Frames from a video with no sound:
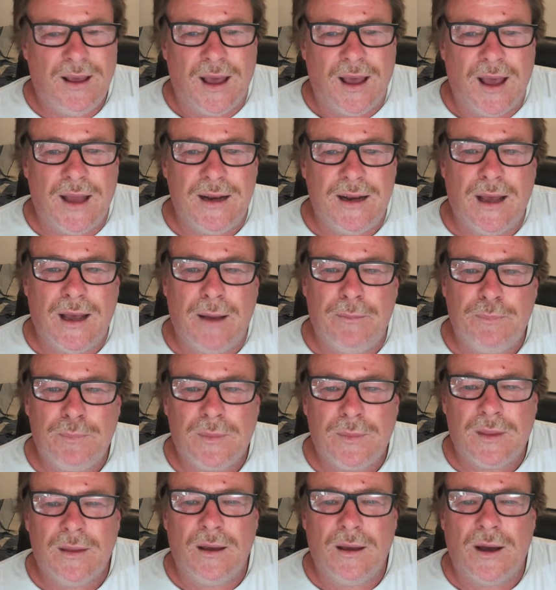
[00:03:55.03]
and
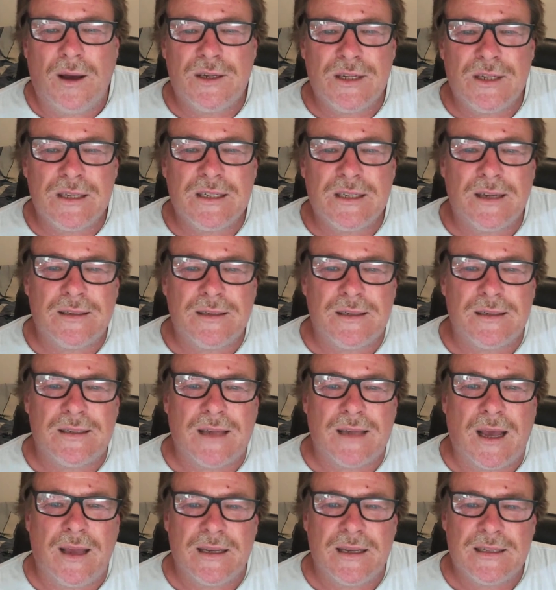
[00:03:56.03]
um, I'd just like to
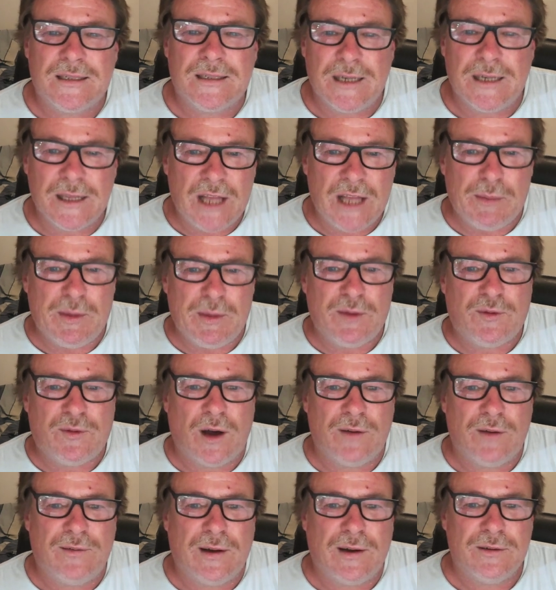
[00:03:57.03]
say you still owe me
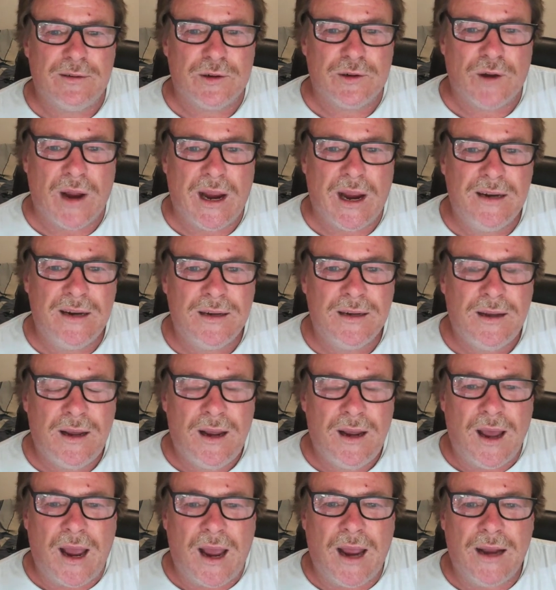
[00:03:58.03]
five hundred grand,
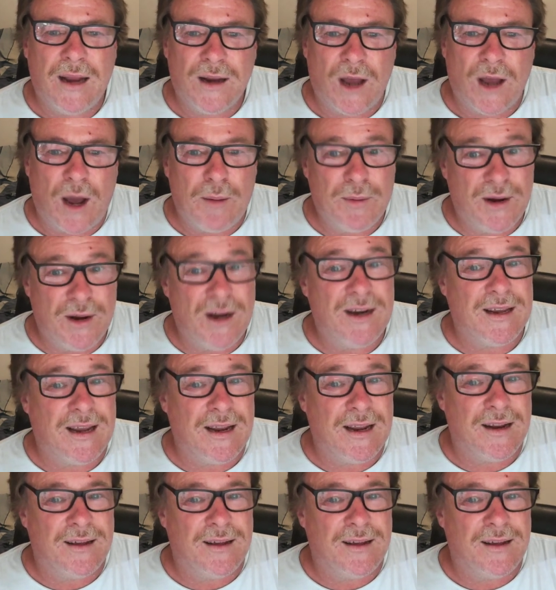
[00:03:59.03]
and I'm going to get